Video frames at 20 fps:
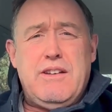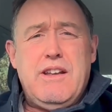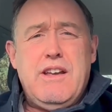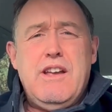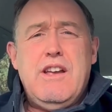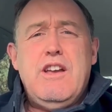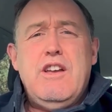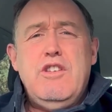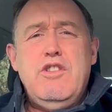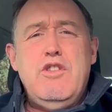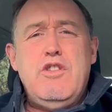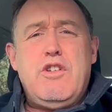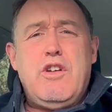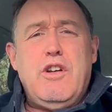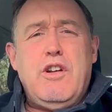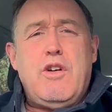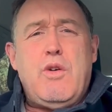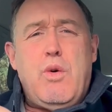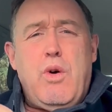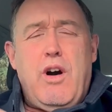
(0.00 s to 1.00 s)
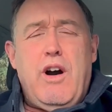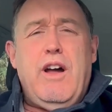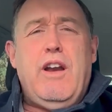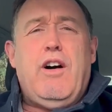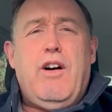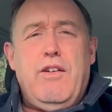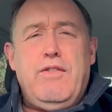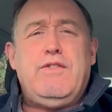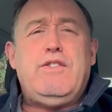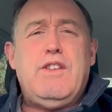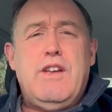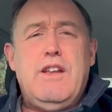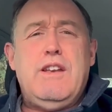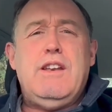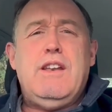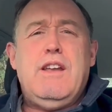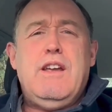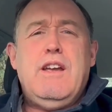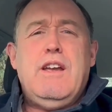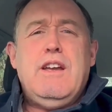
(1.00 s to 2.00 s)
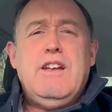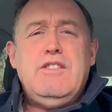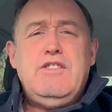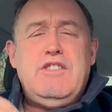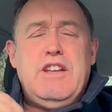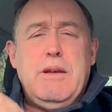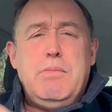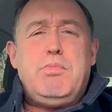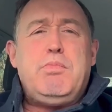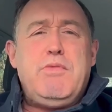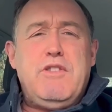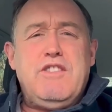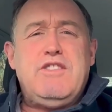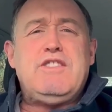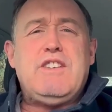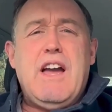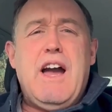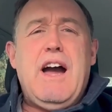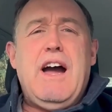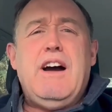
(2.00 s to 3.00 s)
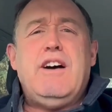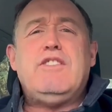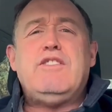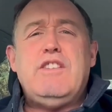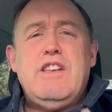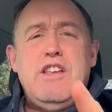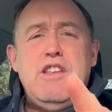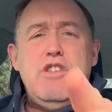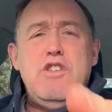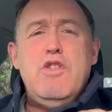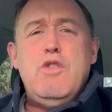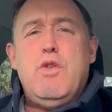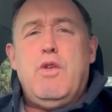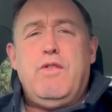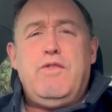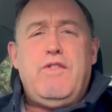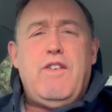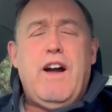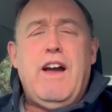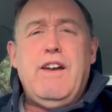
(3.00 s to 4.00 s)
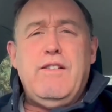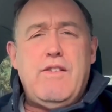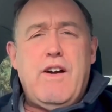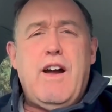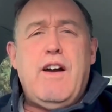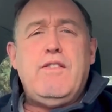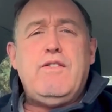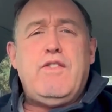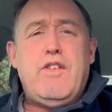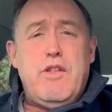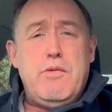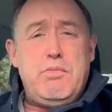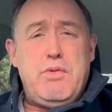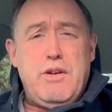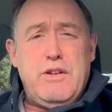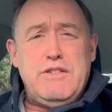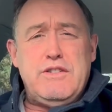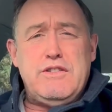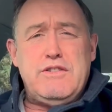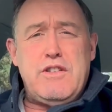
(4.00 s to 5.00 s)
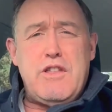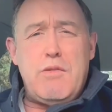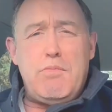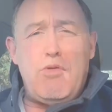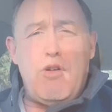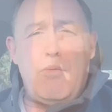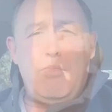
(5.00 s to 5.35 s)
you can quite often tip the scales in your favor for the purchase of the property.